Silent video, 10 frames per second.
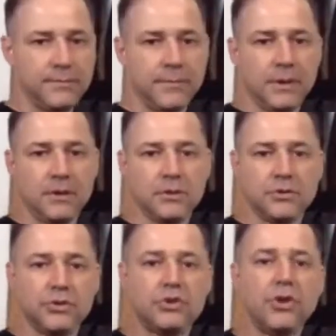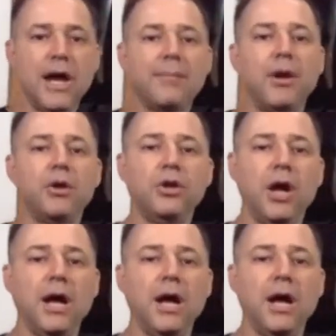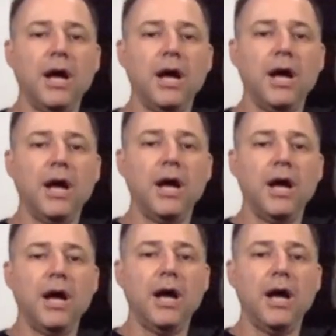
So it's not about knowledge, it's about skills. So